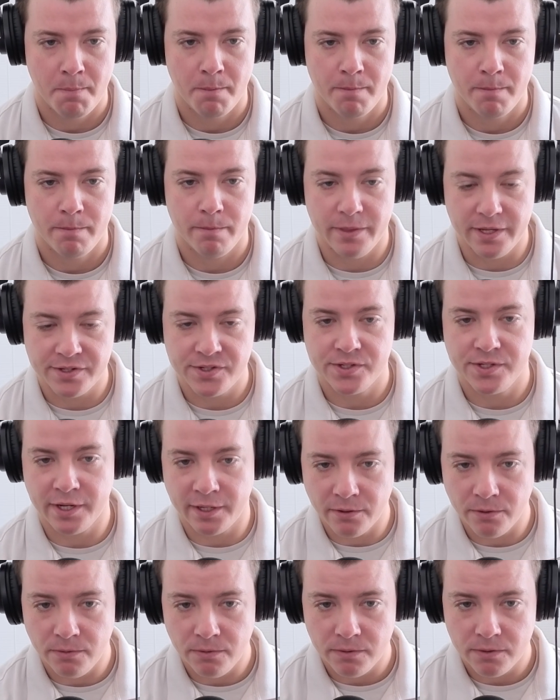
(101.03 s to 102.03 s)
This
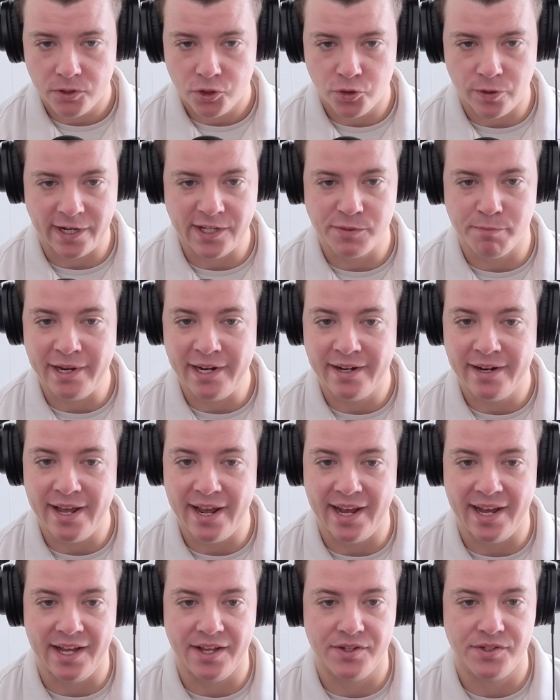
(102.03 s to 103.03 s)
signal, transmitted
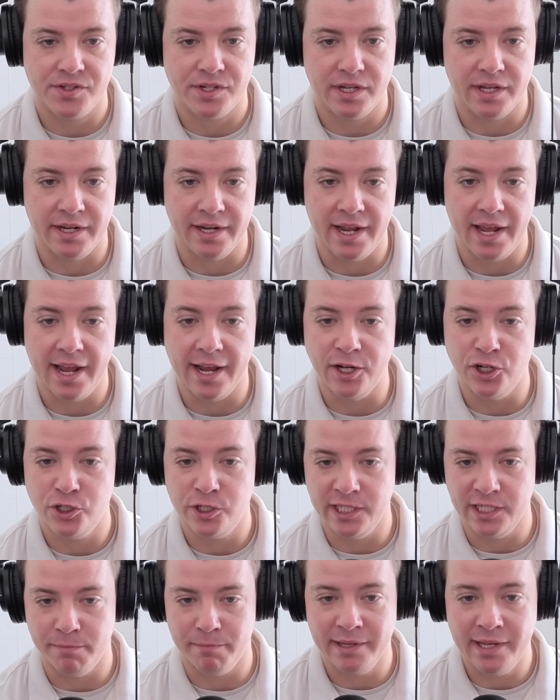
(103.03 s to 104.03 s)
as an
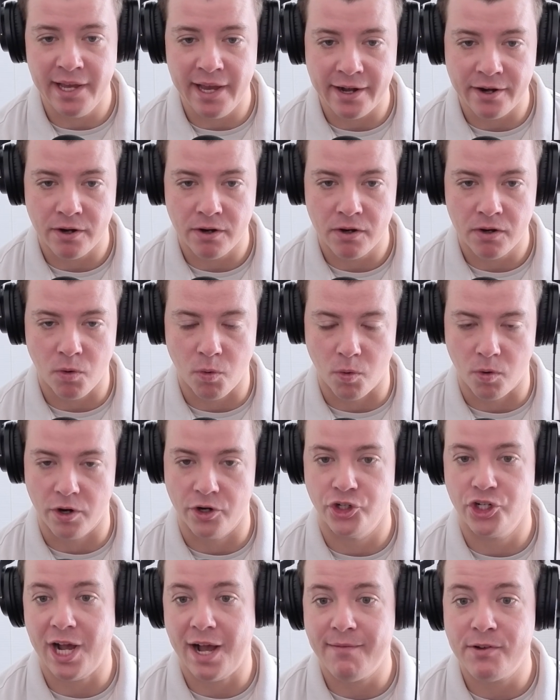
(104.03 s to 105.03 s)
HTTP header or a
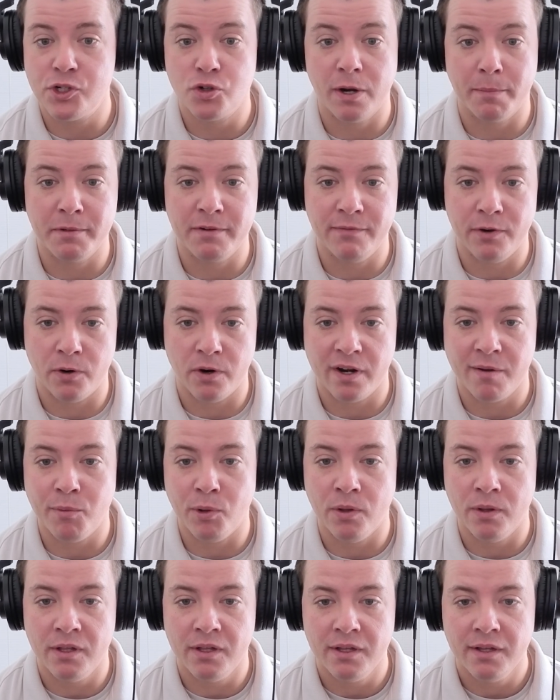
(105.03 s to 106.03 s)
JavaScript
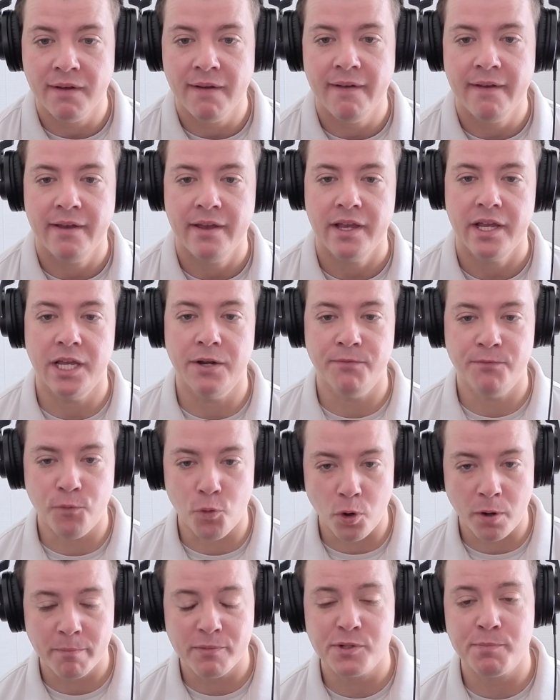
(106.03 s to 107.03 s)
variable,
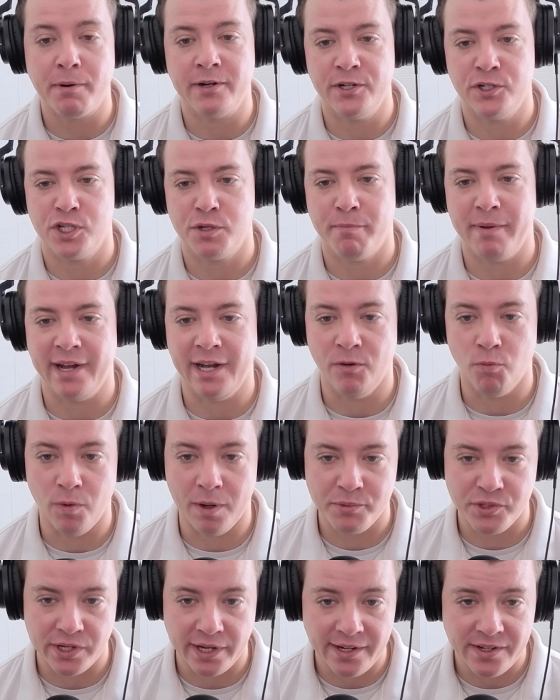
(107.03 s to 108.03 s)
informs participating
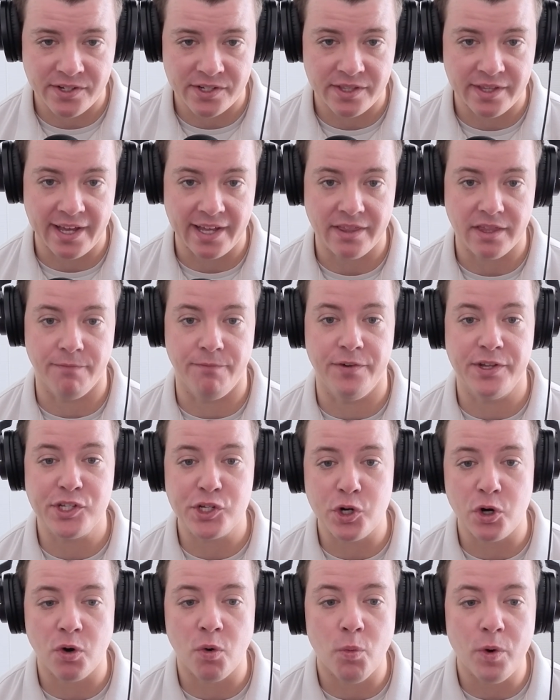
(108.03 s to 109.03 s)
websites that the
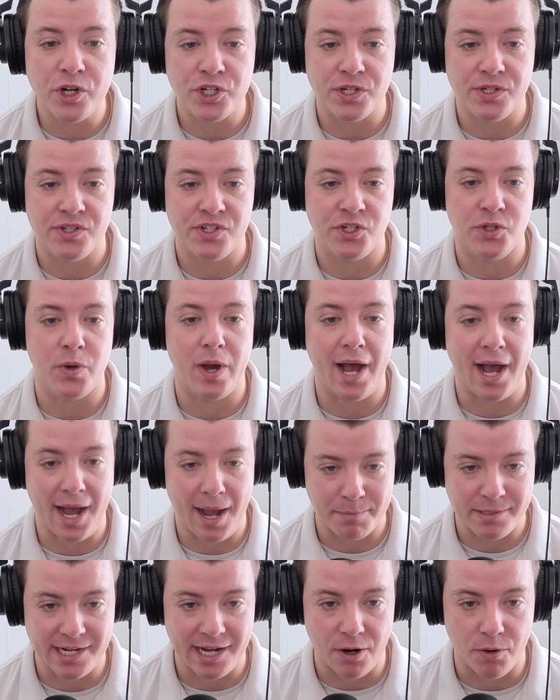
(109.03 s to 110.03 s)
visitor wishes to
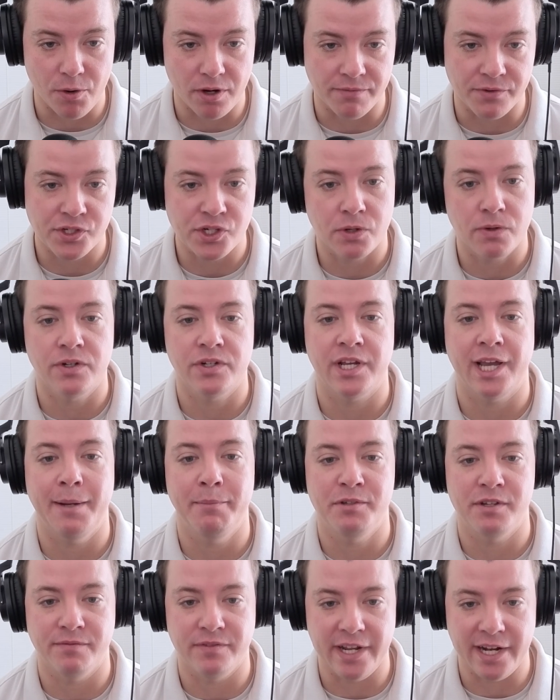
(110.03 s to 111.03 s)
opt out of certain
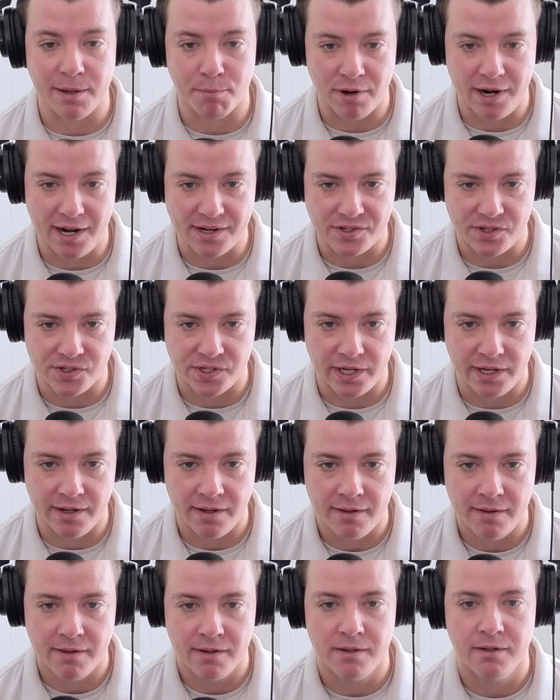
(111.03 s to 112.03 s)
types of data processing,
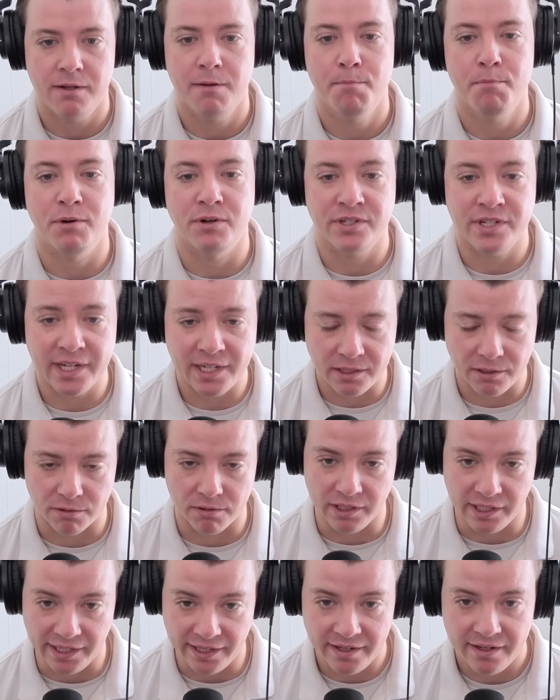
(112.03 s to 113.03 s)

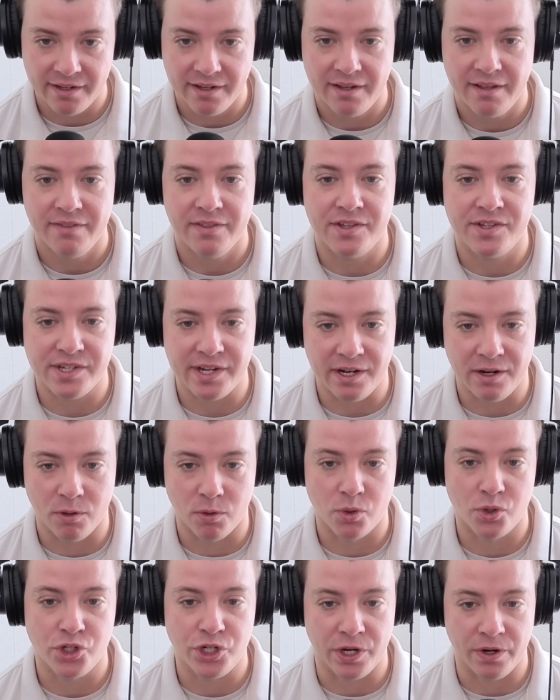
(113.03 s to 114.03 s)
particularly the sale
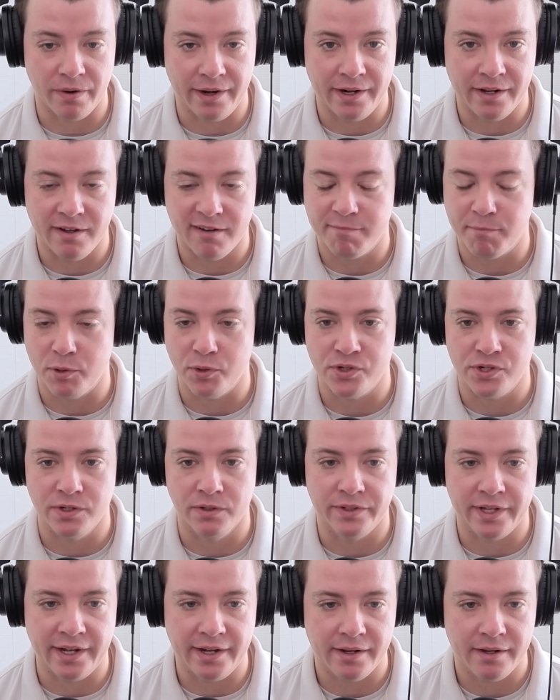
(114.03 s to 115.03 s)
or sharing of personal
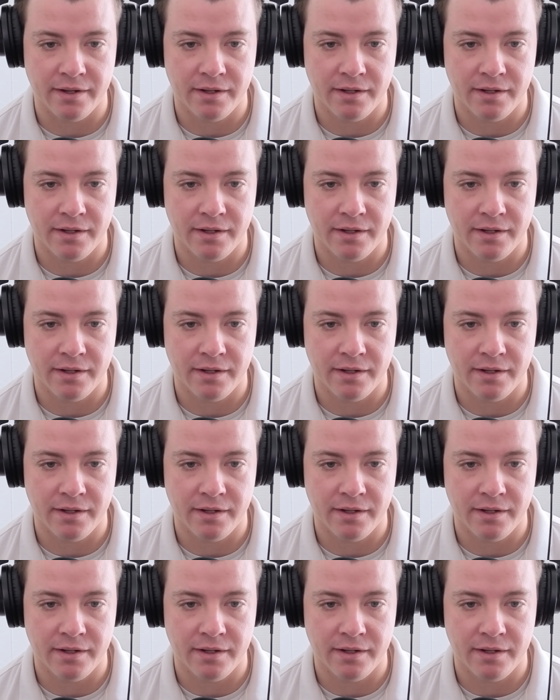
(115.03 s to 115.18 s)
data.